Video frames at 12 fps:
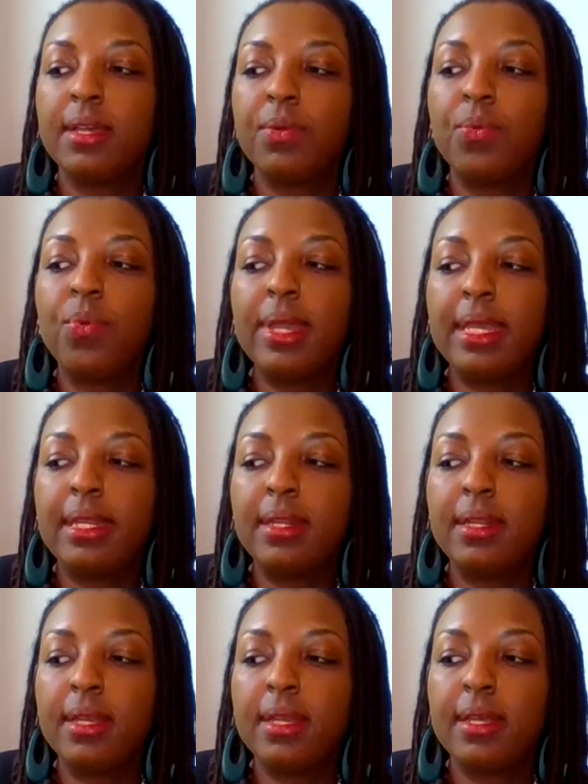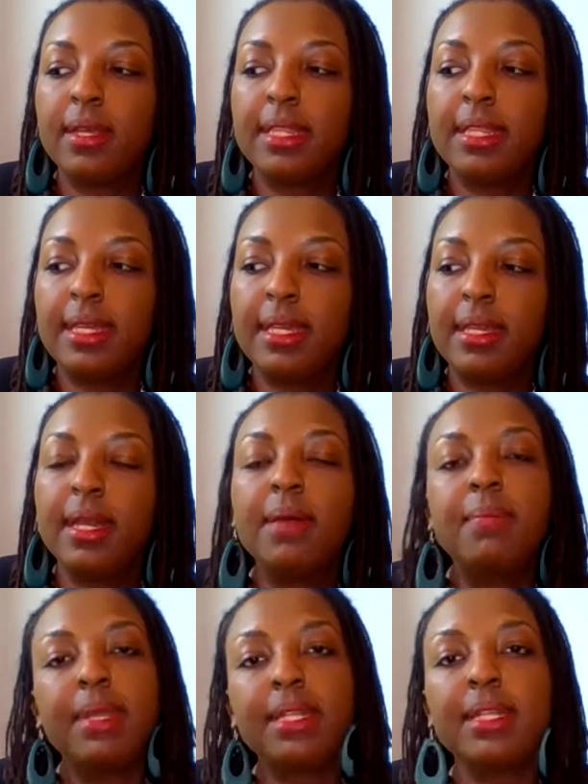when the
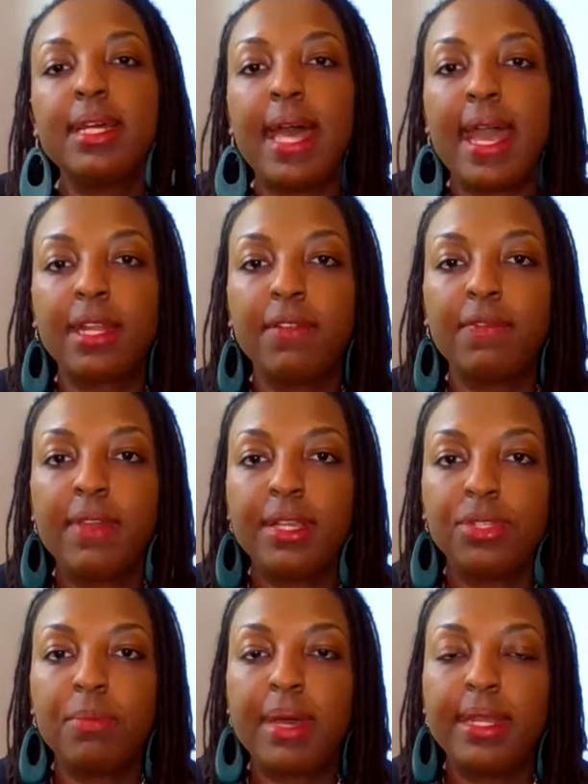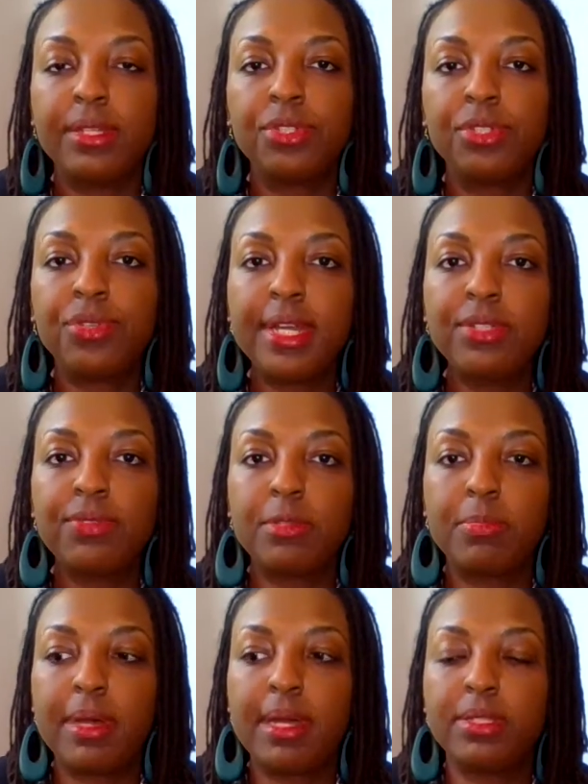amygdala activates your body's stress
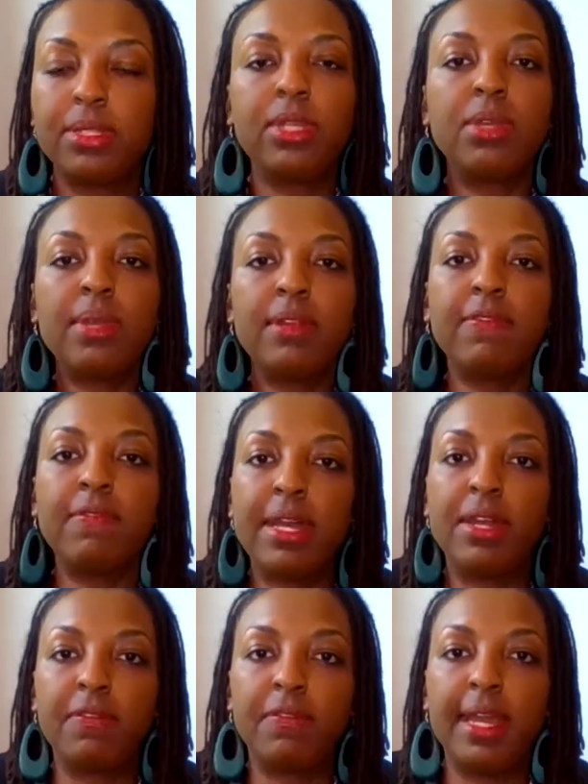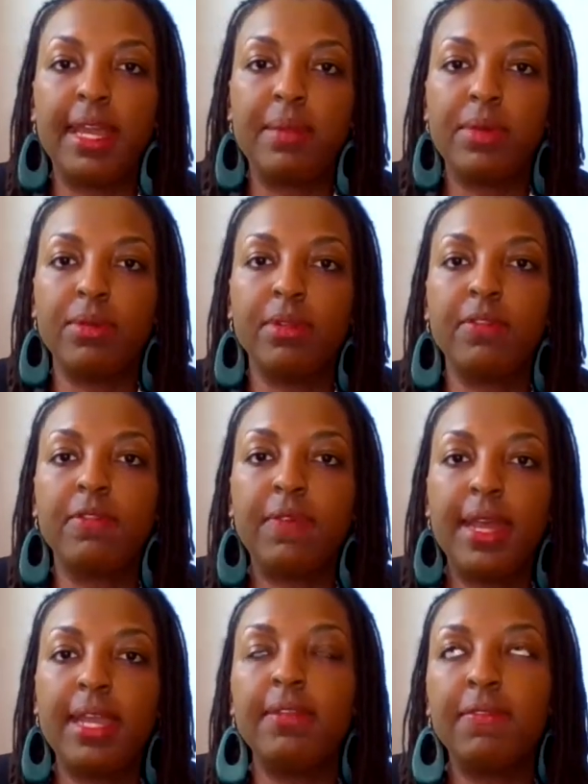response, you're in fight or flight mode,
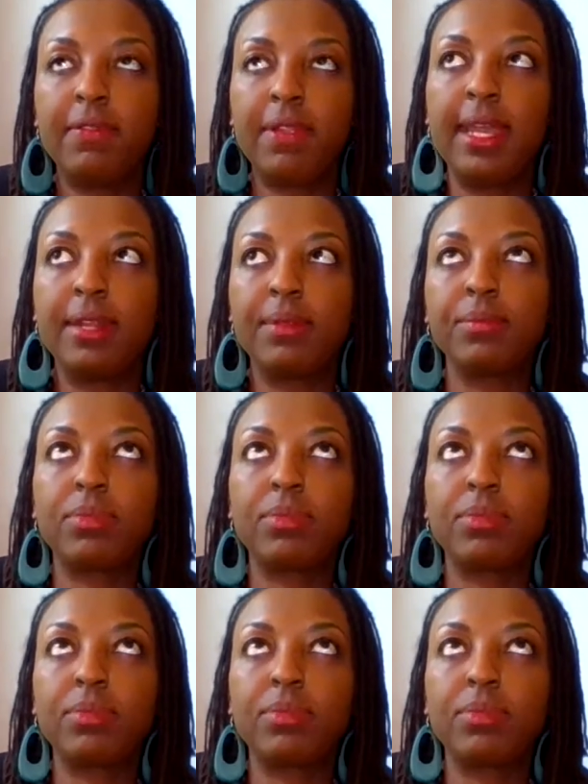fight, flight,